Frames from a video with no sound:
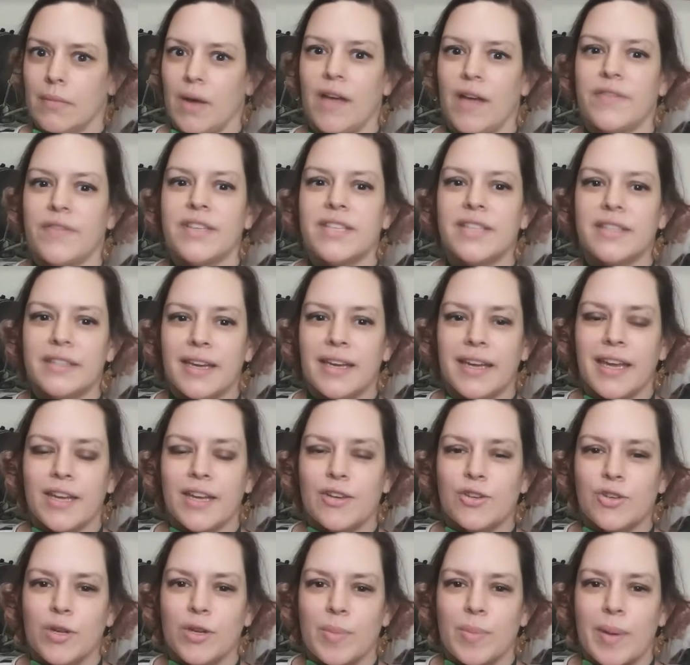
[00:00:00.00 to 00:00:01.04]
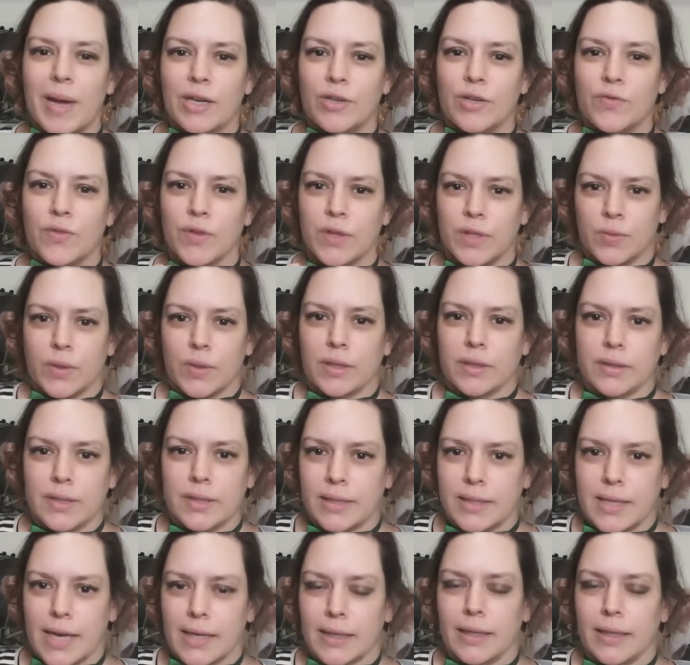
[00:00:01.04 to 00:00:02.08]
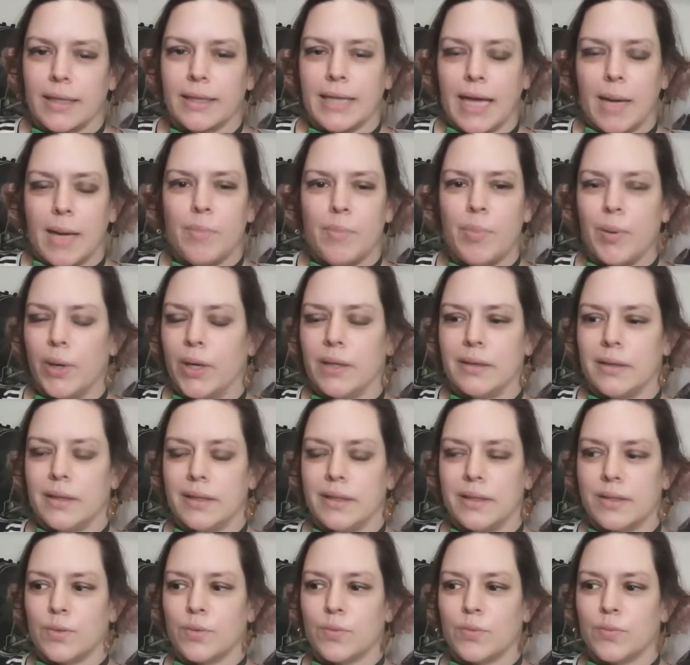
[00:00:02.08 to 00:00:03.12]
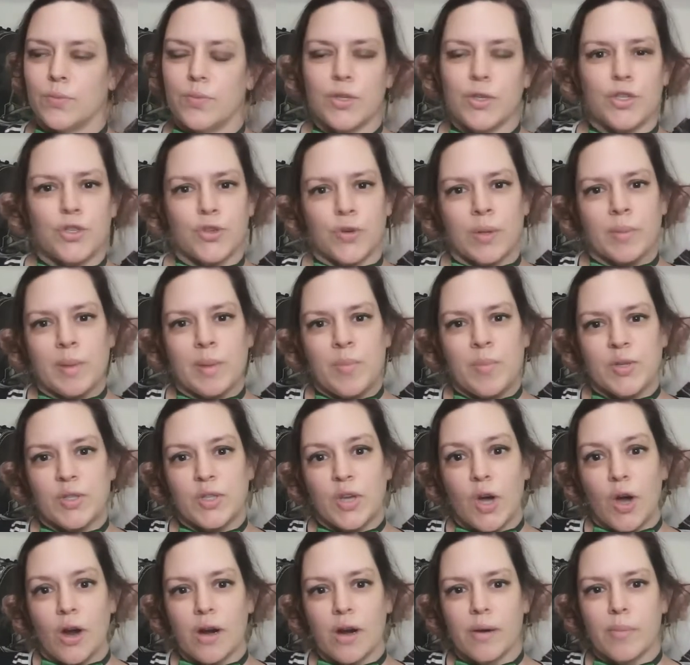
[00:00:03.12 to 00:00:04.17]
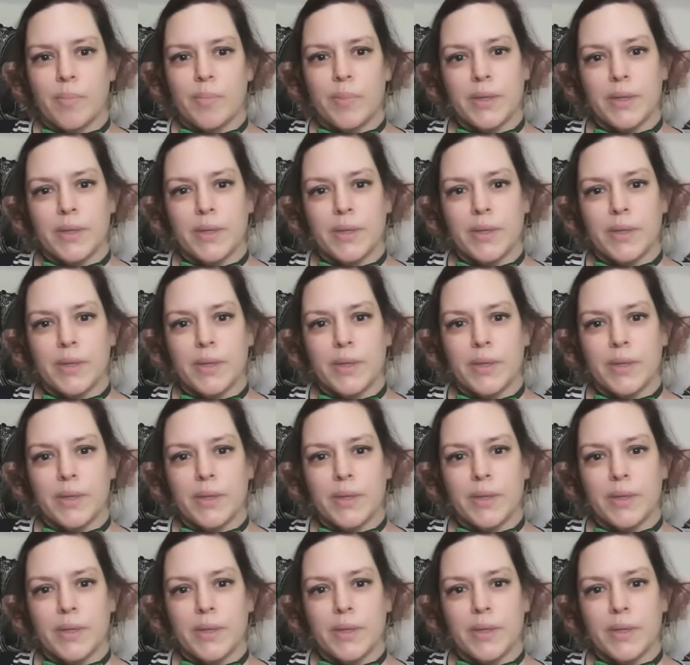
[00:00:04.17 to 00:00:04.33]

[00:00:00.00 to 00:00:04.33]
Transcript: Obviously, I can't show you the package for this one. It looks exactly like that, but it's extremely bizarre.